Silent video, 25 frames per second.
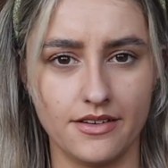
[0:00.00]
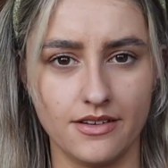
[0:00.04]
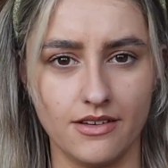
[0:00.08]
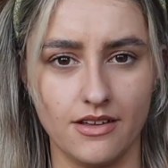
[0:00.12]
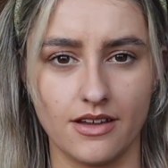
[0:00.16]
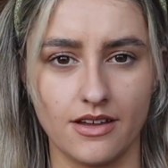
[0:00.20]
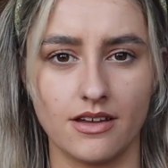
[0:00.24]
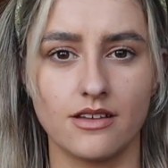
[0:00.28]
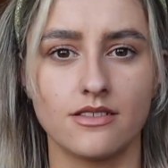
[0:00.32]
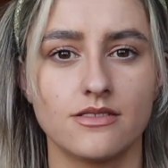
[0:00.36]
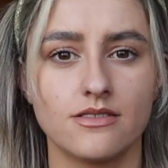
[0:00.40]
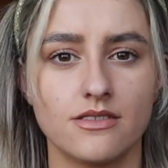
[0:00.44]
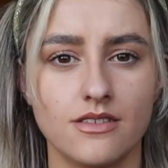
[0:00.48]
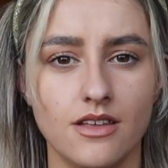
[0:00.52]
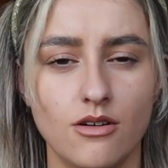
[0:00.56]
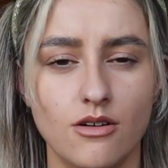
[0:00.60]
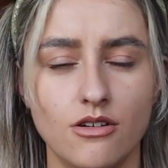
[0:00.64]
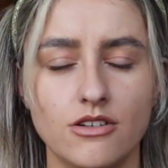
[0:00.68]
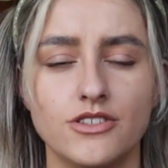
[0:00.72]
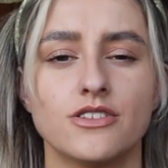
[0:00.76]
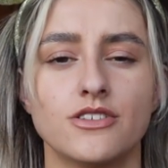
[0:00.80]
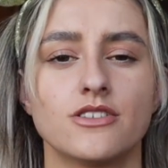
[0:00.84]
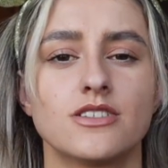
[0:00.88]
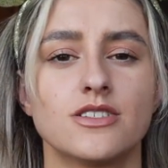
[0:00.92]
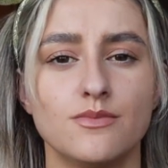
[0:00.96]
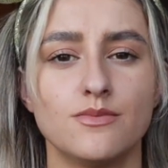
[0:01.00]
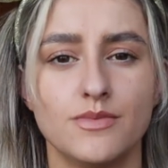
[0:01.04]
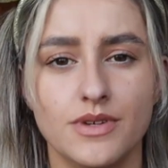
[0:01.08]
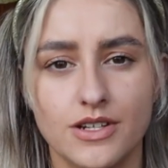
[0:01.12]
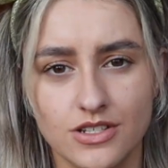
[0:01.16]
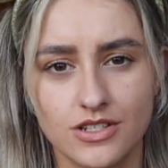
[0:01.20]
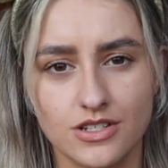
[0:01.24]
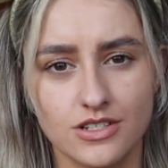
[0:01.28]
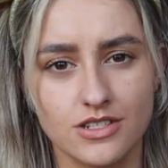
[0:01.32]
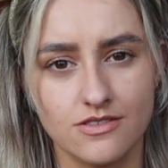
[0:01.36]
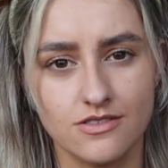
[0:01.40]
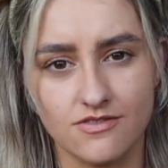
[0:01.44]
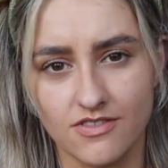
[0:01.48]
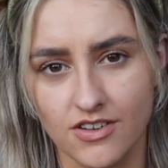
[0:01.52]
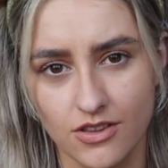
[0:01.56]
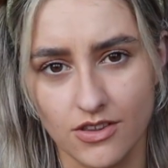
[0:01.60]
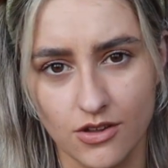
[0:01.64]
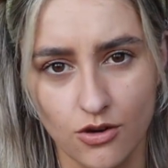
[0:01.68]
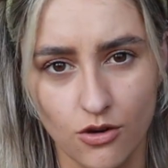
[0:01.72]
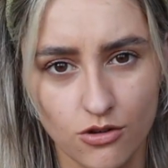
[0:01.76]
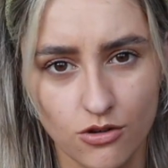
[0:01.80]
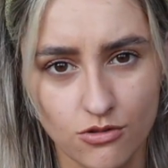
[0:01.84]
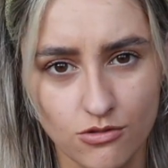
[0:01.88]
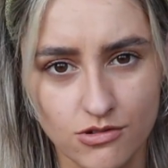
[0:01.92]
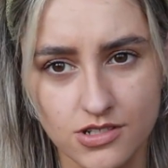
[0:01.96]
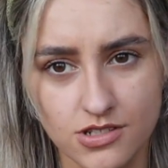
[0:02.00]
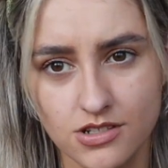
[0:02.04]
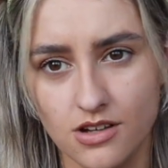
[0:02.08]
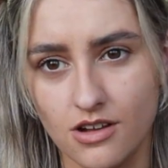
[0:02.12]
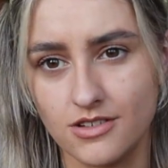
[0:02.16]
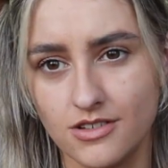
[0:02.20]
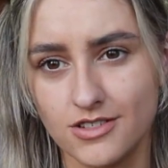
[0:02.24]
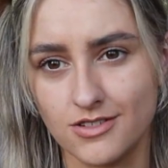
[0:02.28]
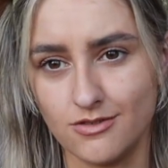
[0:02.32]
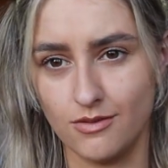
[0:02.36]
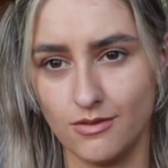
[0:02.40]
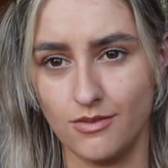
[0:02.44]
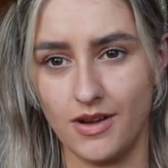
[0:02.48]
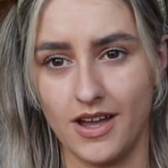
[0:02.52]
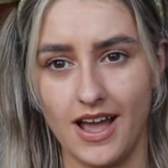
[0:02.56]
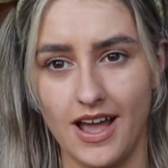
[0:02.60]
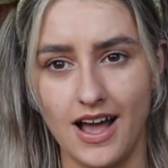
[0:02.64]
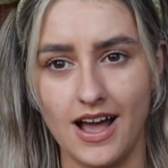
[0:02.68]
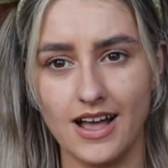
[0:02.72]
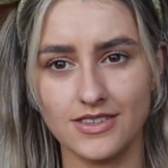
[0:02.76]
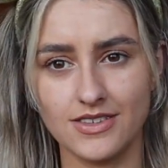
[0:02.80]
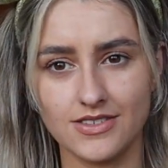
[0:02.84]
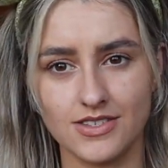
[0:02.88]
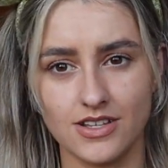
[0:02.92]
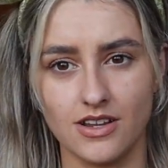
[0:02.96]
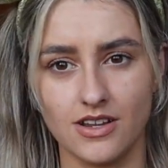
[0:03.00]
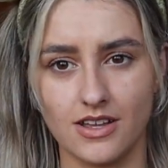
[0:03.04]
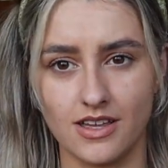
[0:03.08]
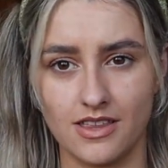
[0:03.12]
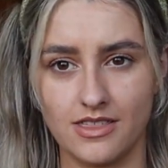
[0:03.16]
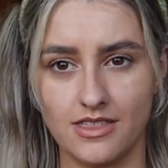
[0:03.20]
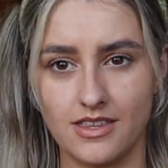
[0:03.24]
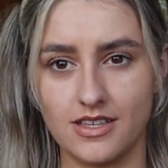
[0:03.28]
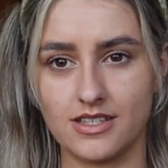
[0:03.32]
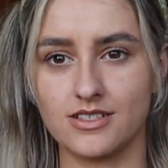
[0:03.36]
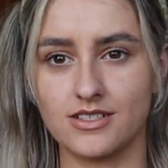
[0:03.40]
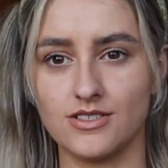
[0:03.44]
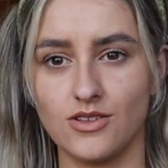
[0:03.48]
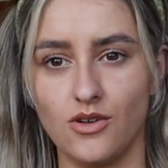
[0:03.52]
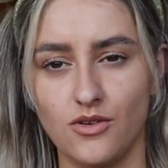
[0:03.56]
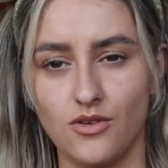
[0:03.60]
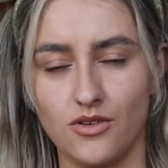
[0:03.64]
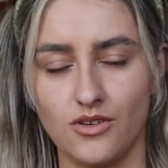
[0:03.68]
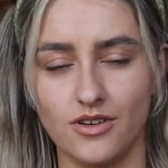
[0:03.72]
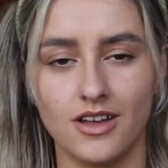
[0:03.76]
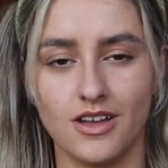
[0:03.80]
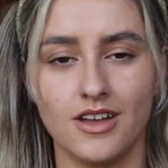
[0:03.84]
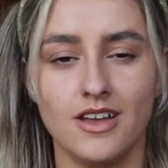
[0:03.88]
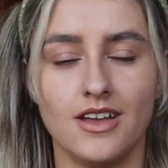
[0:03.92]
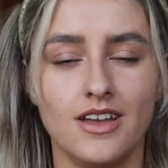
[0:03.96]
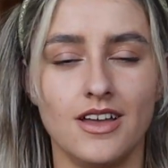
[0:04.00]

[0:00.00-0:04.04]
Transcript: Like I took some pictures in front of the Hogwarts castle and my hands are like this long,